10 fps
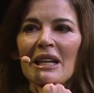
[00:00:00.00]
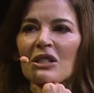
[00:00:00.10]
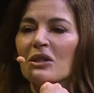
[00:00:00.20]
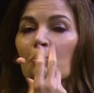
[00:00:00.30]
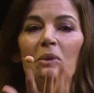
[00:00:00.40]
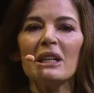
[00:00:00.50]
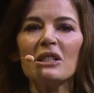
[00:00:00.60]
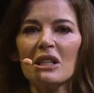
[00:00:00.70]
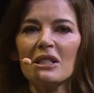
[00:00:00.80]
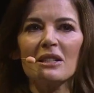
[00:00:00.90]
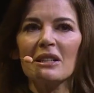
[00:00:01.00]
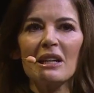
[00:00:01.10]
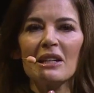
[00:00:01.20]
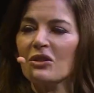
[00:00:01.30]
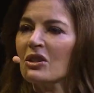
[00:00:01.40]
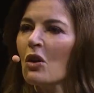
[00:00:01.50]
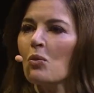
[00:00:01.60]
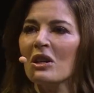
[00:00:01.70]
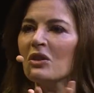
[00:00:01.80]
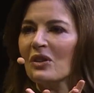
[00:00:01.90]
It's so
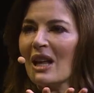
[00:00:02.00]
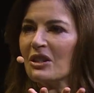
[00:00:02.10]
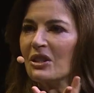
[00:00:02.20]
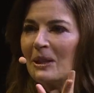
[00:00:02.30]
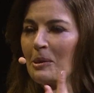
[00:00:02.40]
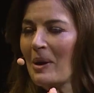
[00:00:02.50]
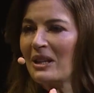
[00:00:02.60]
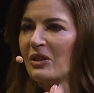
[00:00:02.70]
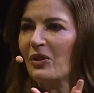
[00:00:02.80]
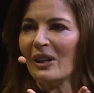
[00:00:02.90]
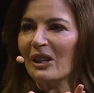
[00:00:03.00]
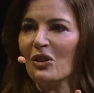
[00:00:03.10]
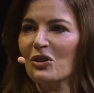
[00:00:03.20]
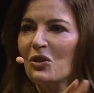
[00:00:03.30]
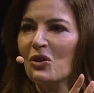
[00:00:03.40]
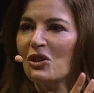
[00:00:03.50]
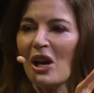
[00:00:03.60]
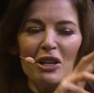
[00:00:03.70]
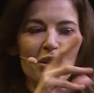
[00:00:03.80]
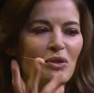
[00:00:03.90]
wonderful, that chili paste, if you like it, because
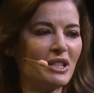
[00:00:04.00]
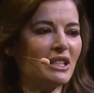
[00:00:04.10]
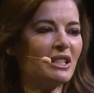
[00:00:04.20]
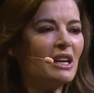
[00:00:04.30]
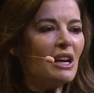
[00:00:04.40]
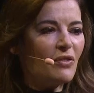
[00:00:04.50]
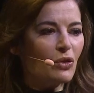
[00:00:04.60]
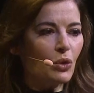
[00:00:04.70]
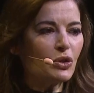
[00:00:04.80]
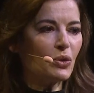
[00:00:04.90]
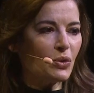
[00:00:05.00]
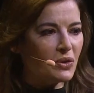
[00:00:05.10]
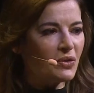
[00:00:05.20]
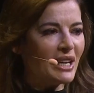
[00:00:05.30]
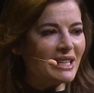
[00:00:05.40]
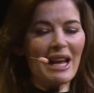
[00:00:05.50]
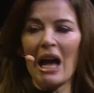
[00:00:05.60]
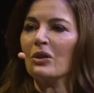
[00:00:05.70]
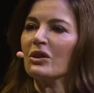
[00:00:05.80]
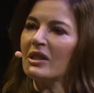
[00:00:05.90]
I use it for all sorts of things
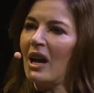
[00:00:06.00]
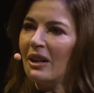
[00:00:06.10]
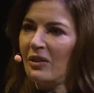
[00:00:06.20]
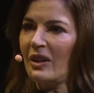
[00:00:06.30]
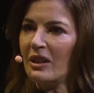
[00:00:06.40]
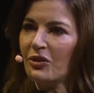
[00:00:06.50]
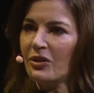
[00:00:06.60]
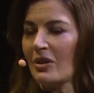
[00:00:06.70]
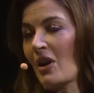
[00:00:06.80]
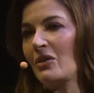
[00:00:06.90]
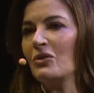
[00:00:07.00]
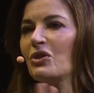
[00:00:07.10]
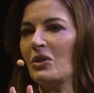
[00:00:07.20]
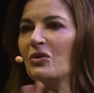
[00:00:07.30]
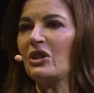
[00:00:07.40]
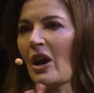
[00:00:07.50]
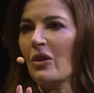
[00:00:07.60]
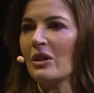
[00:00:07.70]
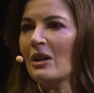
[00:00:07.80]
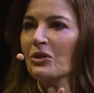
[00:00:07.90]
outside of its own sort of
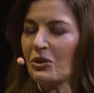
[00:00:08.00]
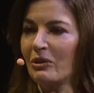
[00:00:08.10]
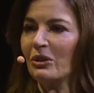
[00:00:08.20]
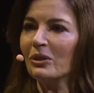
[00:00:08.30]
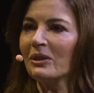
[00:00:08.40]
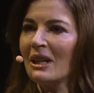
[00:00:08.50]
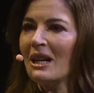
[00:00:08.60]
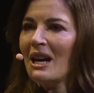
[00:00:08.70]
geocultural